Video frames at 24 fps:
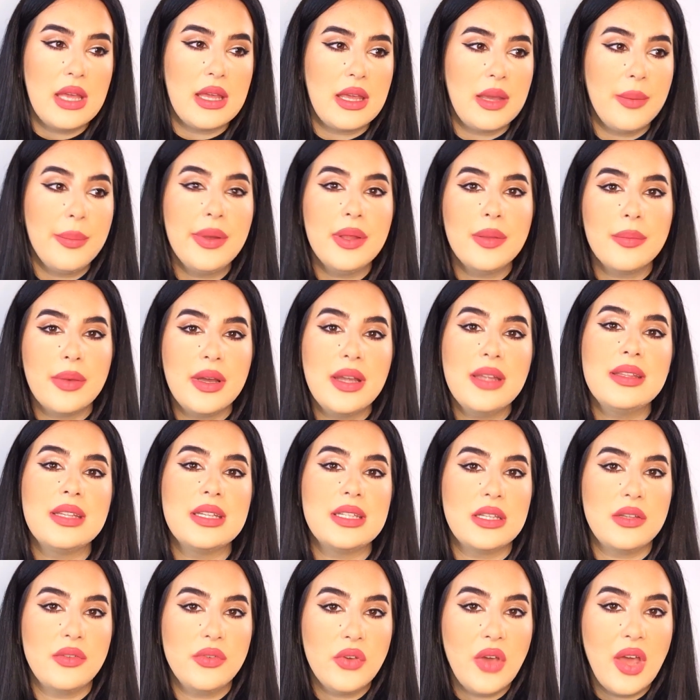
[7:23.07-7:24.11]
keep in mind
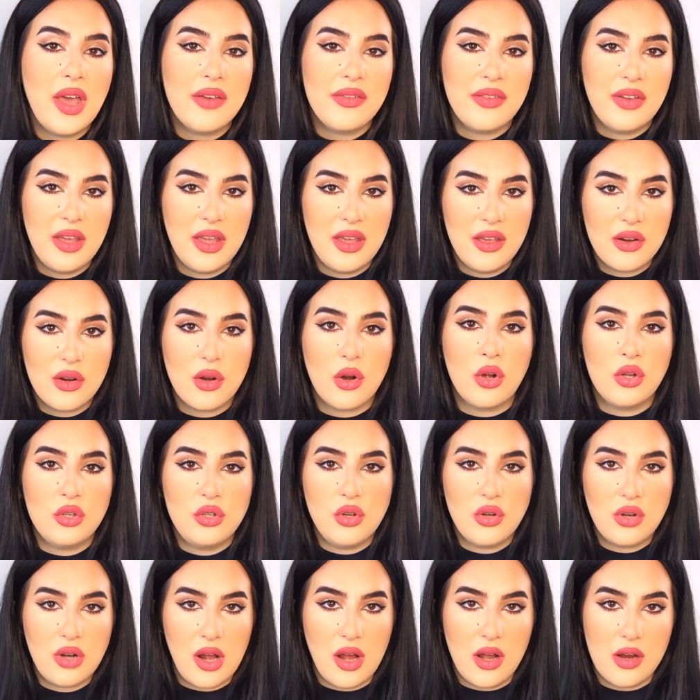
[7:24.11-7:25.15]
that if you have hair on
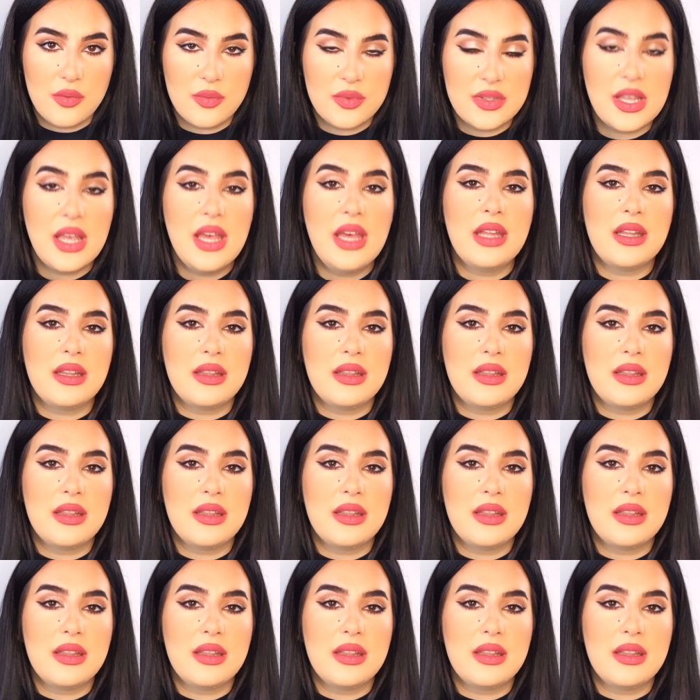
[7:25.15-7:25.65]
your arms,